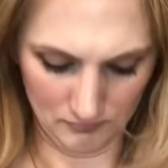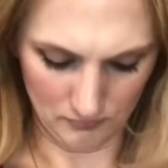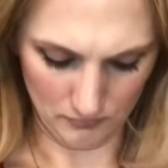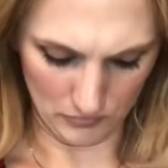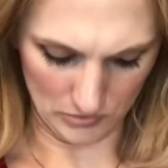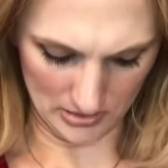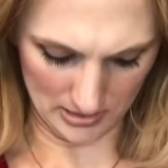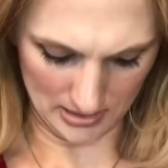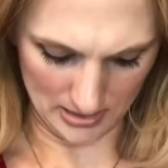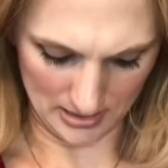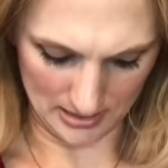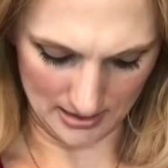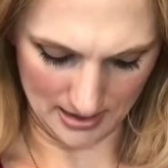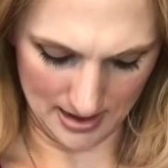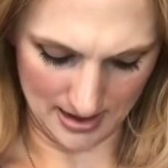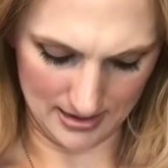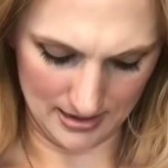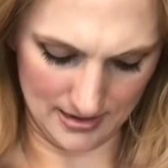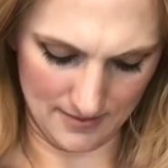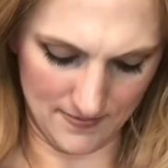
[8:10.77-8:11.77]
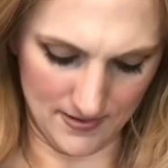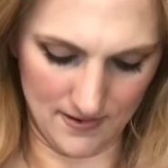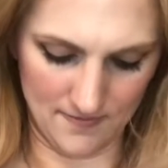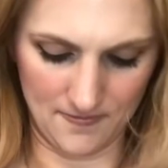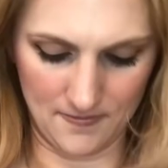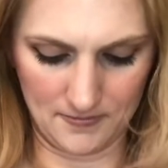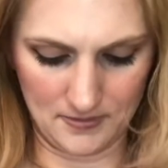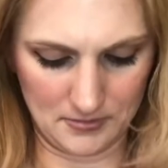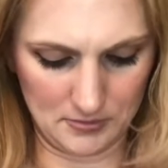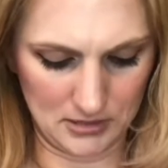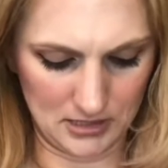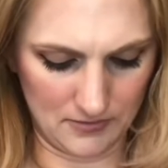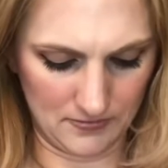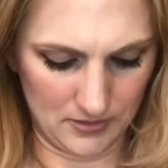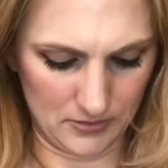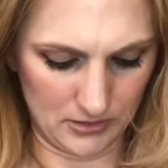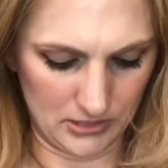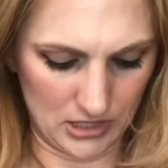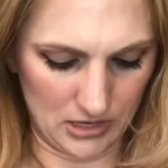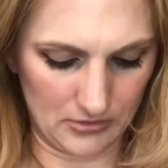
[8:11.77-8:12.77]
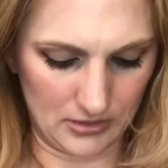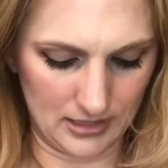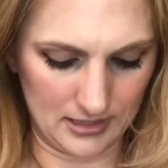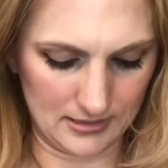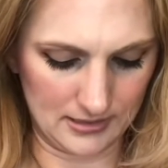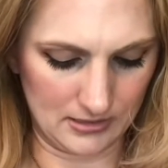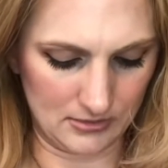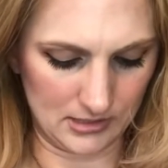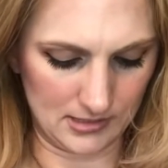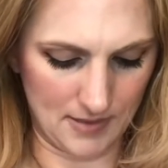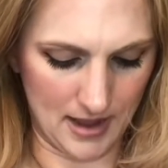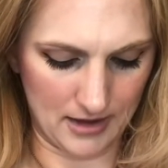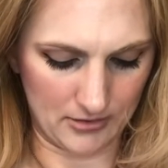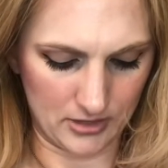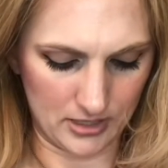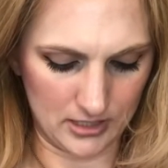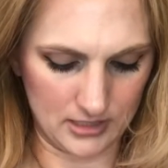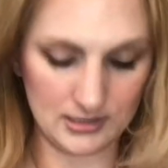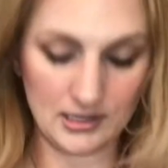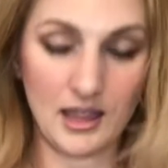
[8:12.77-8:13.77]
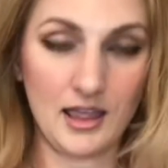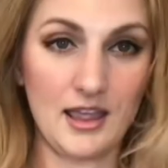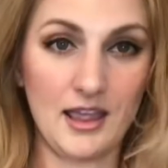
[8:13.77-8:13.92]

really good. And even if it flips over, which I realized it was backwards,